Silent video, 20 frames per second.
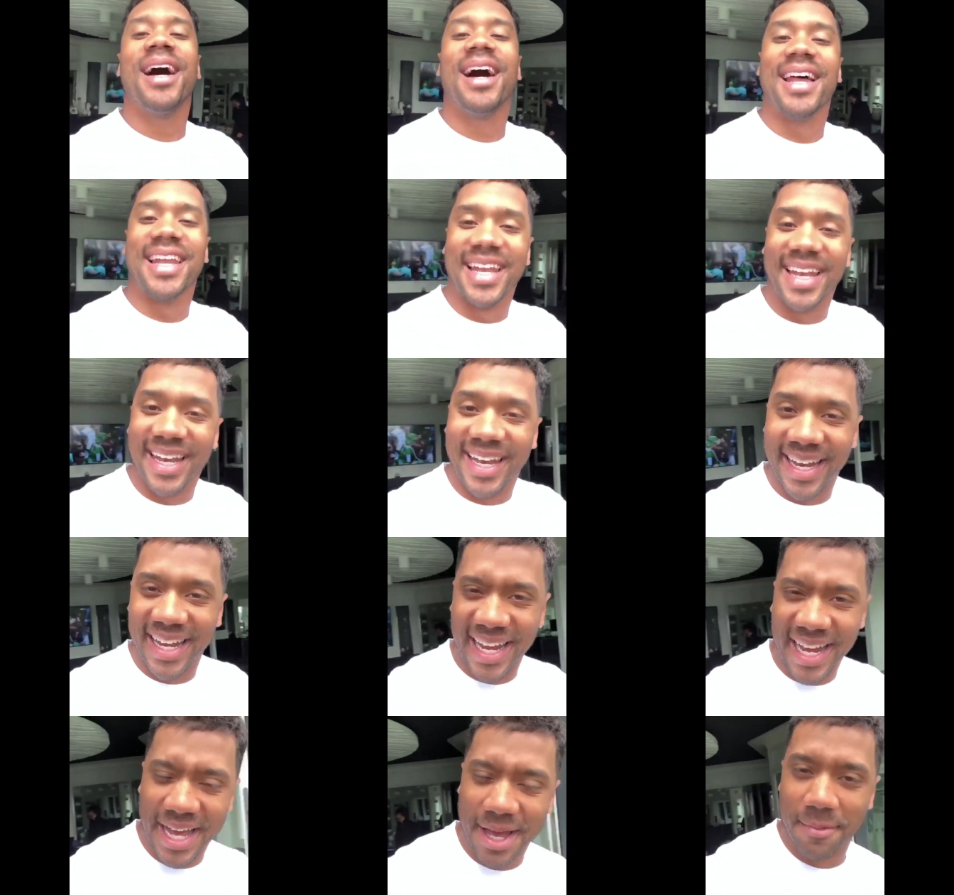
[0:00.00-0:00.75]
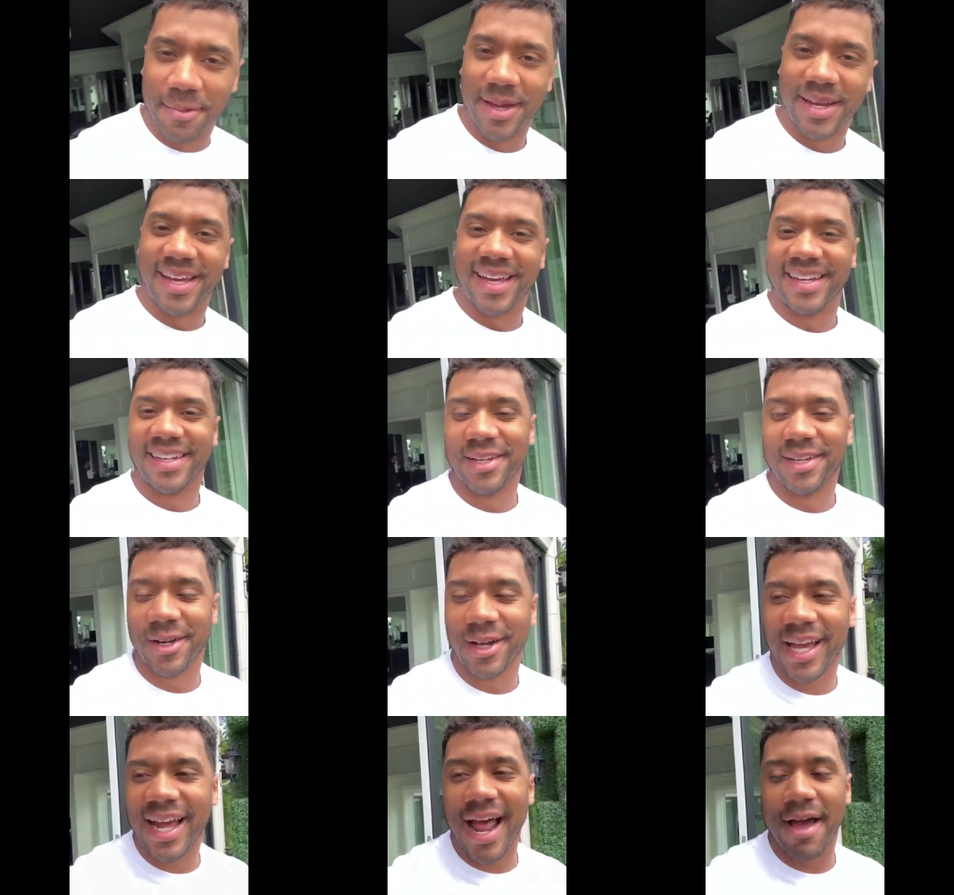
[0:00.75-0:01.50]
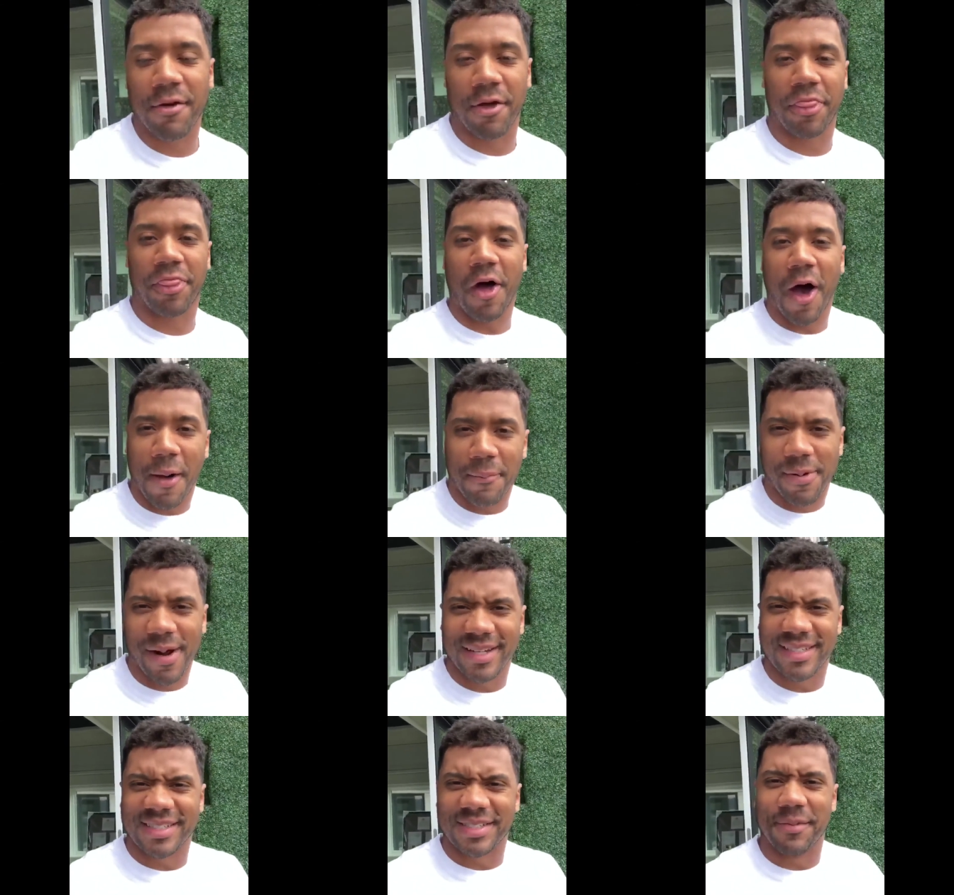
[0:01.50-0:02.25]
be unlimited. You, know, you gotta have a
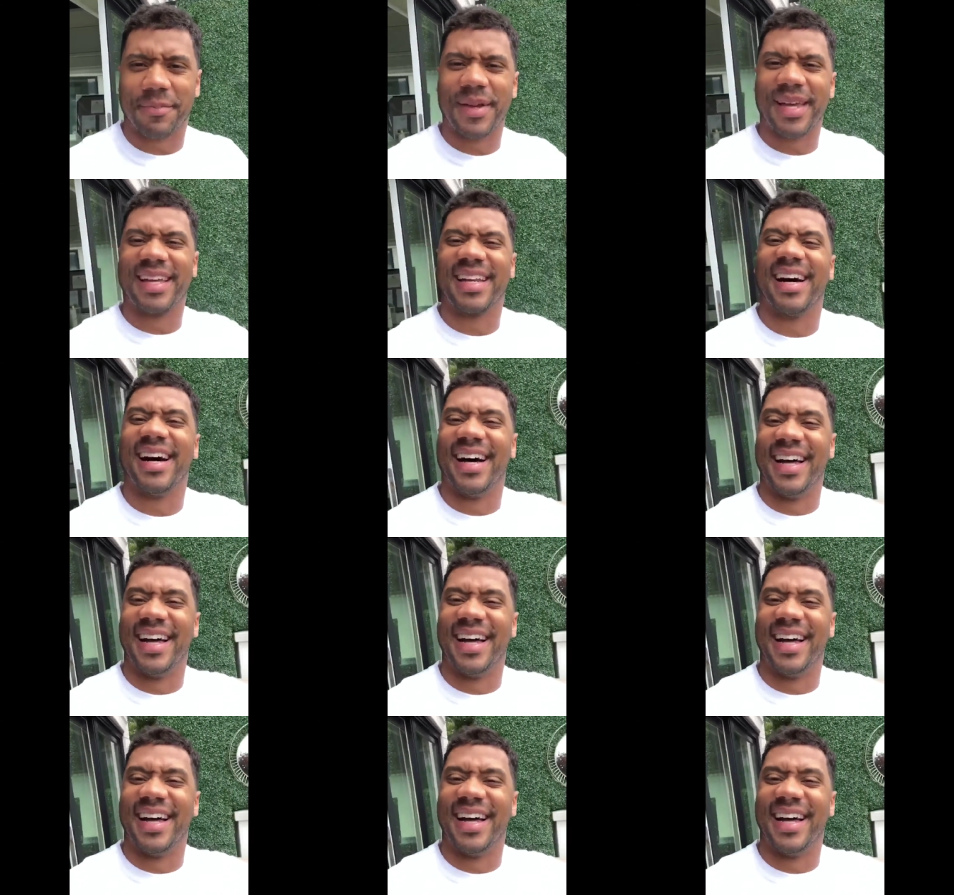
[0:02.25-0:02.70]
thought process of being